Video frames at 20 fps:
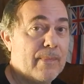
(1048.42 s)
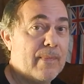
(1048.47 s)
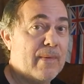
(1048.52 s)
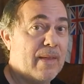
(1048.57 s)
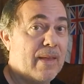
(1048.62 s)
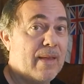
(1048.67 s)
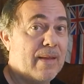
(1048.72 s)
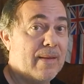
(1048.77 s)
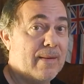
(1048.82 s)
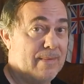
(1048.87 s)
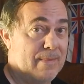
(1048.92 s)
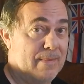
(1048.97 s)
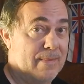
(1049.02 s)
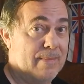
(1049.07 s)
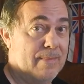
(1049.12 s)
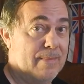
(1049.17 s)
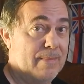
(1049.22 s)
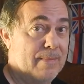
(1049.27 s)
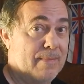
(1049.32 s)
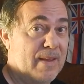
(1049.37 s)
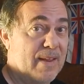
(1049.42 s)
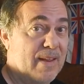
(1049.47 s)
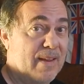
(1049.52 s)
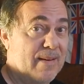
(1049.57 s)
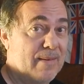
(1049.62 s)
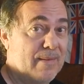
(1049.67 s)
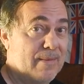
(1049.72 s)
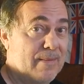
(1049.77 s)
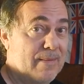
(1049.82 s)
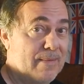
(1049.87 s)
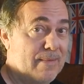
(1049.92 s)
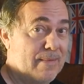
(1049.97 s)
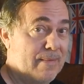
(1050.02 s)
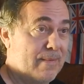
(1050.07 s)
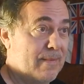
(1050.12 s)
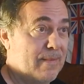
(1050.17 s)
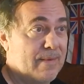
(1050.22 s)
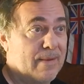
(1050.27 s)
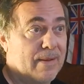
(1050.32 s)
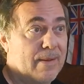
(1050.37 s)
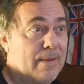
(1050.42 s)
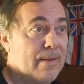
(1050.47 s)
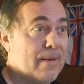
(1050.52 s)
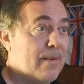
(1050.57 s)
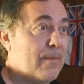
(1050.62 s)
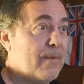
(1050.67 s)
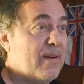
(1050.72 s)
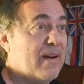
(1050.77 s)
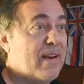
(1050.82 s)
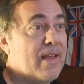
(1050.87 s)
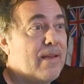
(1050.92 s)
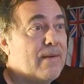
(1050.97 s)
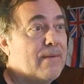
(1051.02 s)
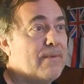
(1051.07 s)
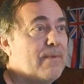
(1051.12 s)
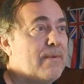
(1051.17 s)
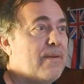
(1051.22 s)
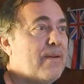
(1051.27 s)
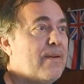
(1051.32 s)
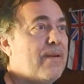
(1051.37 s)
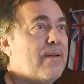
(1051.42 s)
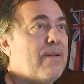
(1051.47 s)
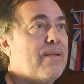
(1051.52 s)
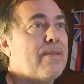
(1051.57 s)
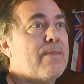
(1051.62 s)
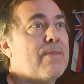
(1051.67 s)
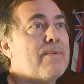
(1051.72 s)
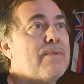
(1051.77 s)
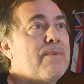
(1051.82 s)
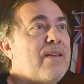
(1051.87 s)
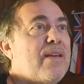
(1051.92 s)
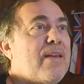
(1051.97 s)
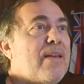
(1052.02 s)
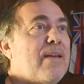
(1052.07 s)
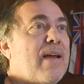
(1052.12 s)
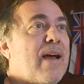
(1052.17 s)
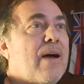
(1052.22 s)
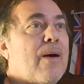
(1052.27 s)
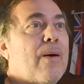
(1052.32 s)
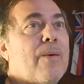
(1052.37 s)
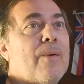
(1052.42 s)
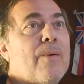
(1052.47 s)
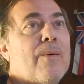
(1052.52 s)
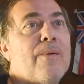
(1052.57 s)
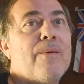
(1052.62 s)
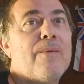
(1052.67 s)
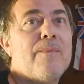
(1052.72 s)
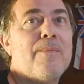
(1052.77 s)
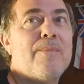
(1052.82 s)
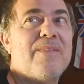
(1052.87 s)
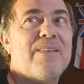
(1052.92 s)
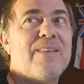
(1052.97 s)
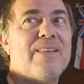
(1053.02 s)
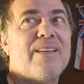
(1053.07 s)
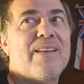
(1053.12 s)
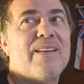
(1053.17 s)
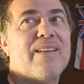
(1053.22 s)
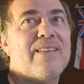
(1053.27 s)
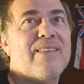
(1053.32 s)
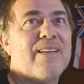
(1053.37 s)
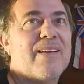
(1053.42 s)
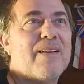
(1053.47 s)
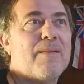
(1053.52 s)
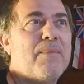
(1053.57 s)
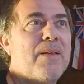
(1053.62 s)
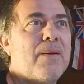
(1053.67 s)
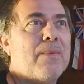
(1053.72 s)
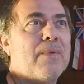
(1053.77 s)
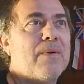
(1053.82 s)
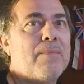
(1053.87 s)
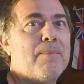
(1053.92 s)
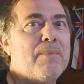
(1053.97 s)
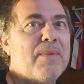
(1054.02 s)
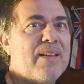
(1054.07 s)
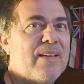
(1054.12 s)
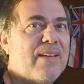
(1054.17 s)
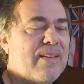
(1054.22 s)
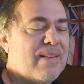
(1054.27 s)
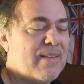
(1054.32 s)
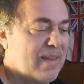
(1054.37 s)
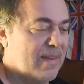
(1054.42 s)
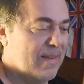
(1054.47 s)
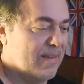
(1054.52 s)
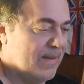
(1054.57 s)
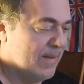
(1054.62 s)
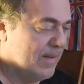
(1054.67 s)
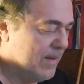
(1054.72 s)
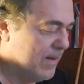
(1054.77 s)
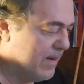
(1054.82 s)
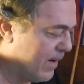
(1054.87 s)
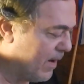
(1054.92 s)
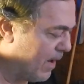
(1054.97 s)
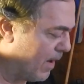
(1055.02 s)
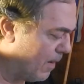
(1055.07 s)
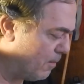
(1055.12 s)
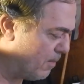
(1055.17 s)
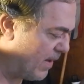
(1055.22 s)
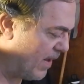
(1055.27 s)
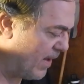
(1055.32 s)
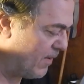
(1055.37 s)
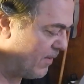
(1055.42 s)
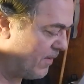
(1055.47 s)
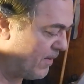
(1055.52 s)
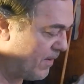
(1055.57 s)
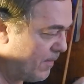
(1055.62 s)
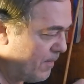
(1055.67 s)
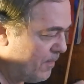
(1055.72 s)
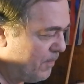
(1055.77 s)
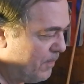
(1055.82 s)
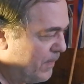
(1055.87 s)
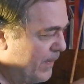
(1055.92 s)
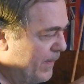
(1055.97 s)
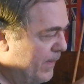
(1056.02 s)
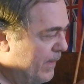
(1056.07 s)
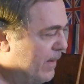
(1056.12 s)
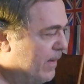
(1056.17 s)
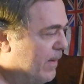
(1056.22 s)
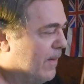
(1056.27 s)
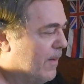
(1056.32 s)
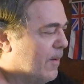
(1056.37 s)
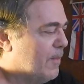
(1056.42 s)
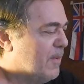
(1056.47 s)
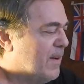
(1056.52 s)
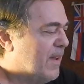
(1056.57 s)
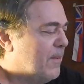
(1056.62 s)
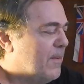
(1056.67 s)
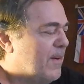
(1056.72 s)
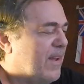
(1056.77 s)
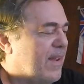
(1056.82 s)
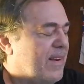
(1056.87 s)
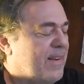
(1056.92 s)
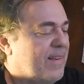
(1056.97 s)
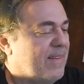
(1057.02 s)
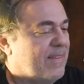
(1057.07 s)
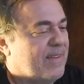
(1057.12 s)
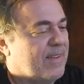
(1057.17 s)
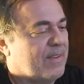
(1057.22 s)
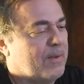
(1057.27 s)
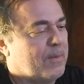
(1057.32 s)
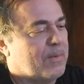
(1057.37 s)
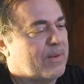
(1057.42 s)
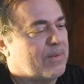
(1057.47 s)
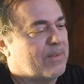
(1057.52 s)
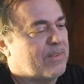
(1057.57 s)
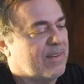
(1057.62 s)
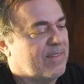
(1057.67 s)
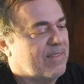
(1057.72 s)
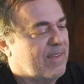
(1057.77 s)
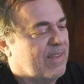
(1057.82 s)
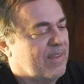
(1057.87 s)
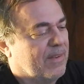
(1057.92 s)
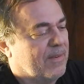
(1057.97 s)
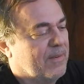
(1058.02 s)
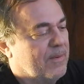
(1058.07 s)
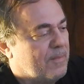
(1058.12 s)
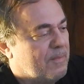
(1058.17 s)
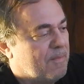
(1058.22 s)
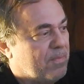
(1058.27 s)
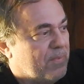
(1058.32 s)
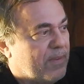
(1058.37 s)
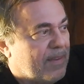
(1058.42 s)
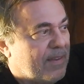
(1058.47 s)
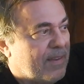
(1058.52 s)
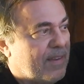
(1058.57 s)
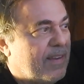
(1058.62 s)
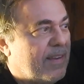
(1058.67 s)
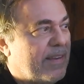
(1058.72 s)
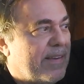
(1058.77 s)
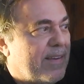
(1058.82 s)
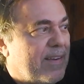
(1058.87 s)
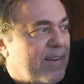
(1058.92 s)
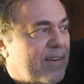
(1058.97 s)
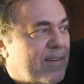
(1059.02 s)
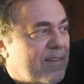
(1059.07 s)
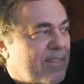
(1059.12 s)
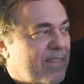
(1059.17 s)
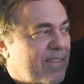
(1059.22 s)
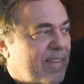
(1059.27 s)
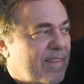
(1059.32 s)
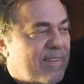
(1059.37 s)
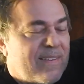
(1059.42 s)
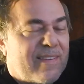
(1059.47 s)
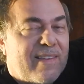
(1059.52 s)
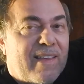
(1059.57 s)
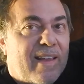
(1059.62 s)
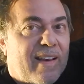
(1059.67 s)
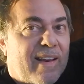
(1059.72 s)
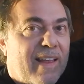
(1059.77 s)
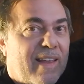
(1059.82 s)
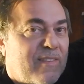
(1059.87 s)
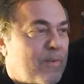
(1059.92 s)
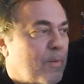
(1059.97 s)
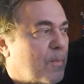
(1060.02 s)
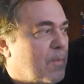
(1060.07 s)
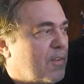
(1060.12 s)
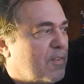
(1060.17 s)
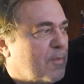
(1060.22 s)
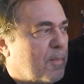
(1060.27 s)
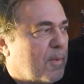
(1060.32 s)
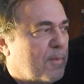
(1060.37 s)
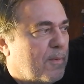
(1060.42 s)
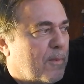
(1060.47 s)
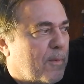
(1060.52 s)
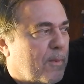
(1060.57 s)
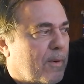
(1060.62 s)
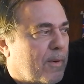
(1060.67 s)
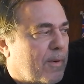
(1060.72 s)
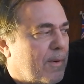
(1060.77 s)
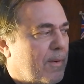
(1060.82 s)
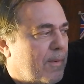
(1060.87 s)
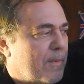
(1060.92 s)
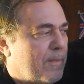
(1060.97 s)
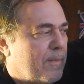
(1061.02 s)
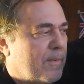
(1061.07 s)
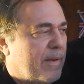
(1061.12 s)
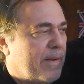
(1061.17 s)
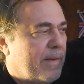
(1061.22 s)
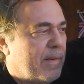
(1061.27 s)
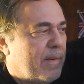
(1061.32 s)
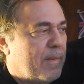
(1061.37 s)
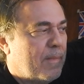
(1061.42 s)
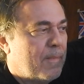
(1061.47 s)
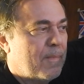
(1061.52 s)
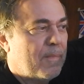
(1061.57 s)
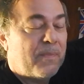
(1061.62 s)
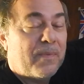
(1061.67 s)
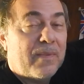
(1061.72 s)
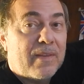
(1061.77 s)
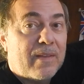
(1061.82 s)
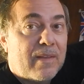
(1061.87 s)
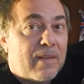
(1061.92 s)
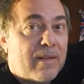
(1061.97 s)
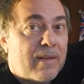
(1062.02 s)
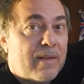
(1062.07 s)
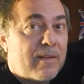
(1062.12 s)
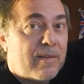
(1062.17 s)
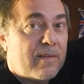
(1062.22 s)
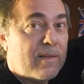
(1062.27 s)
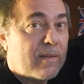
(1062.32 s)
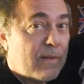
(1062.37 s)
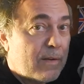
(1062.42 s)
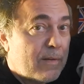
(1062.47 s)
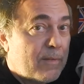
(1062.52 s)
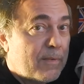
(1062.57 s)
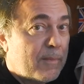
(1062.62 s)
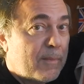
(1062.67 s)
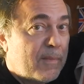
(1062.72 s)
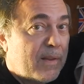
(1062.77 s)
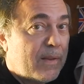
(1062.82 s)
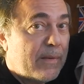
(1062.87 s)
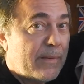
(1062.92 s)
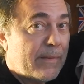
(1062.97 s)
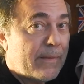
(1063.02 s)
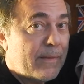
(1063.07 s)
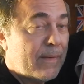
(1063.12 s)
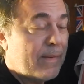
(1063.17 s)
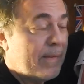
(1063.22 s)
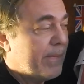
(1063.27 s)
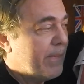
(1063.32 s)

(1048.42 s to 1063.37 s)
and made, we're going to have three homes and it's going to be one big like compound. Oh, by the way, I didn't tell you what I was going to tell you. Here's the estate as it was before, right? Does it look familiar?